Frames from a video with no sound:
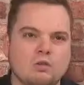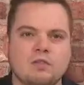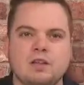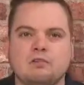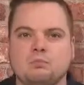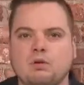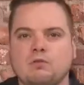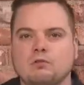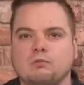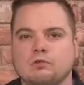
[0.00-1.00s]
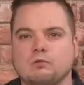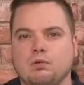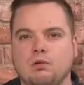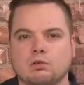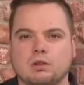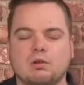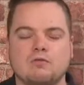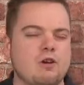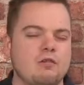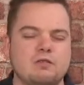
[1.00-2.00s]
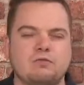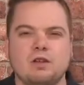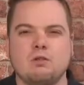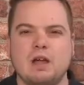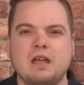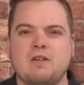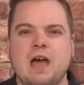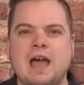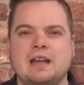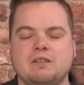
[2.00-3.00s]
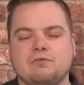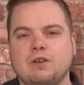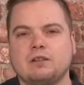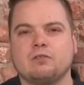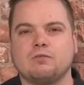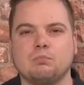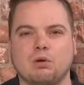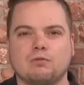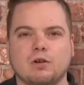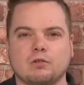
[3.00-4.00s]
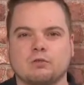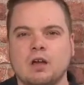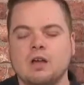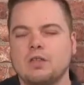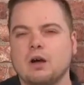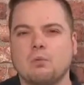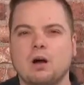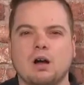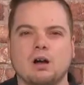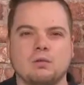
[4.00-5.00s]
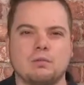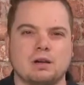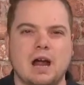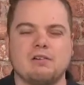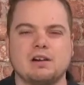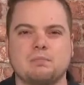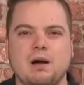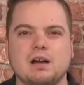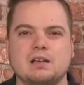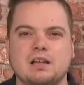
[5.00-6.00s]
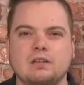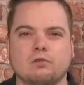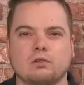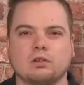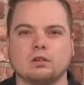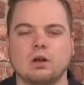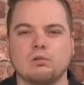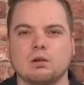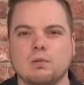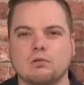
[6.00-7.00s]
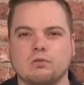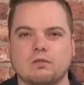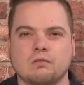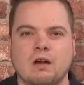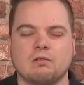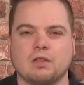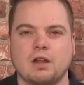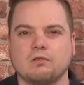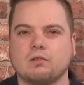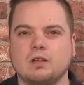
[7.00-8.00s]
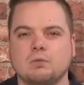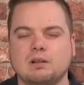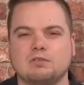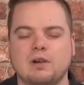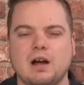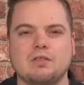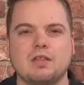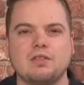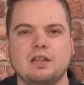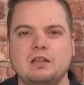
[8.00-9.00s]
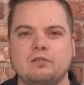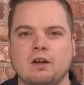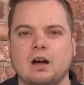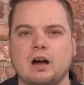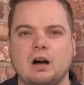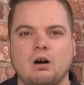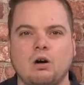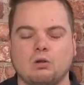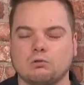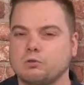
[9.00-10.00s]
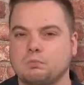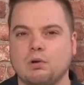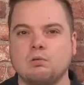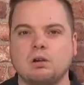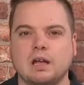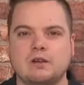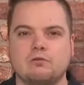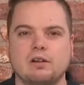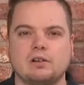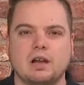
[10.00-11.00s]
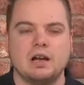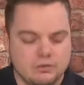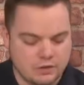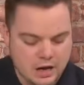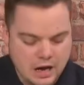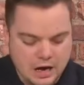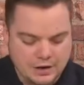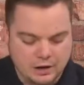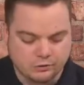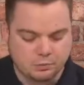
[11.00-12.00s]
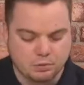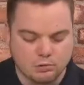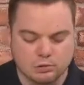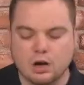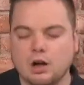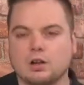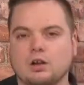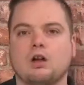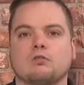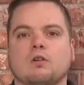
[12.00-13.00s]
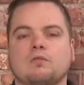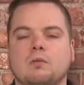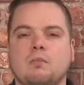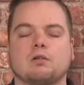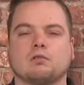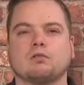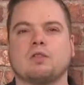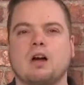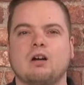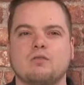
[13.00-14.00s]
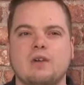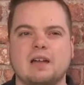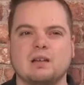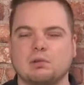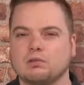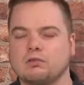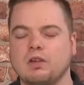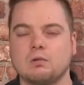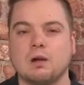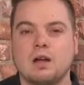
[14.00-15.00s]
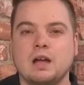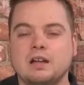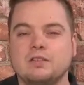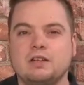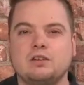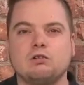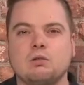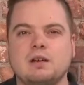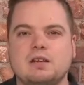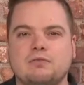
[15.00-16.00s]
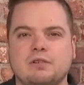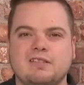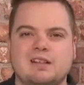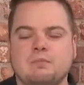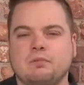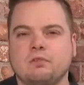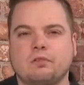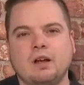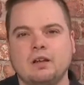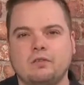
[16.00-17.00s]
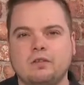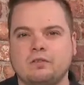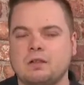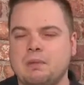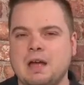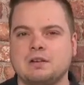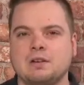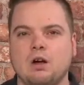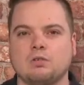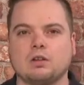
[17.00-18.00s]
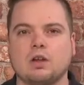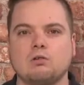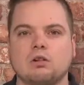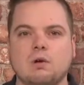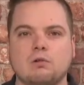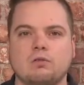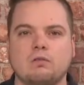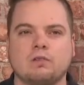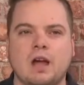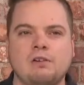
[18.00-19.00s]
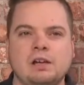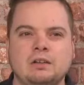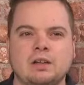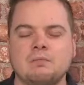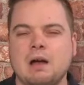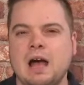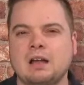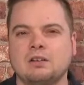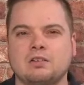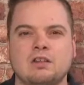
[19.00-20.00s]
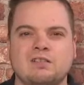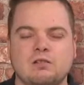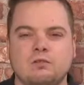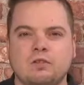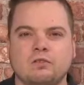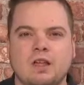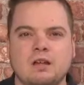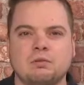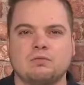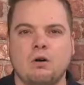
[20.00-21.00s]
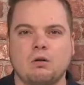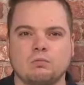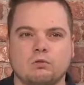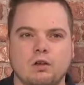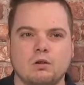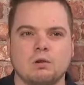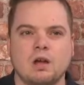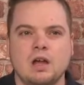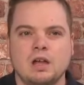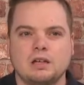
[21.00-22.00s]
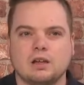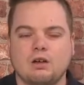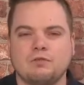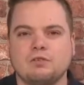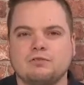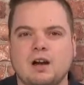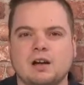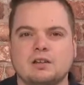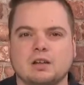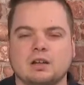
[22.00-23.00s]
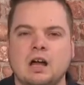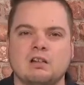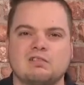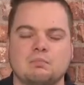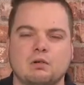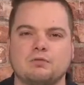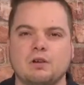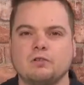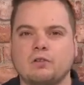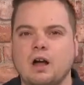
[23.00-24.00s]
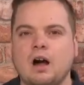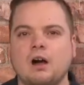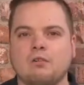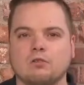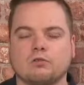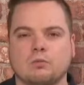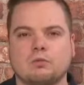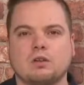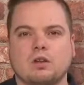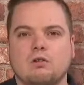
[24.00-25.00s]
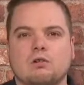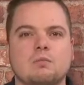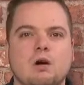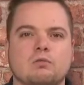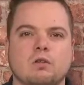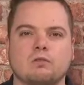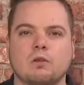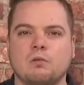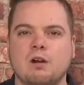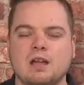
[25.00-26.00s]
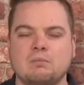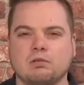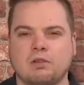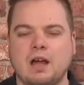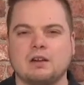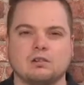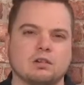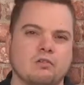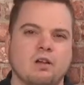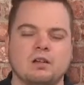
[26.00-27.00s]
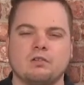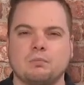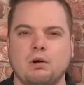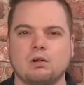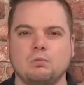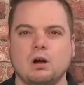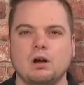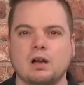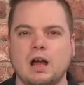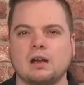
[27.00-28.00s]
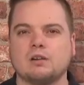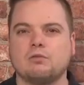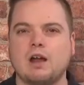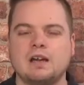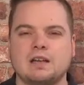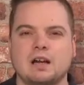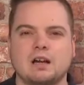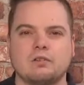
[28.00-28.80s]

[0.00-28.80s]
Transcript: of these buffers were sprung. There were very few, if any fixed buffers that were carried by diesel locomotives out there. So you will find that these are all sprung in real life and are sprung on a lot of the models that are available too. They do come in different shapes and sizes, dependent on the locomotives carrying them and the duties they perform too. You'll often find that larger buffers are on some of the locomotives that were able to handle the tighter point work and radii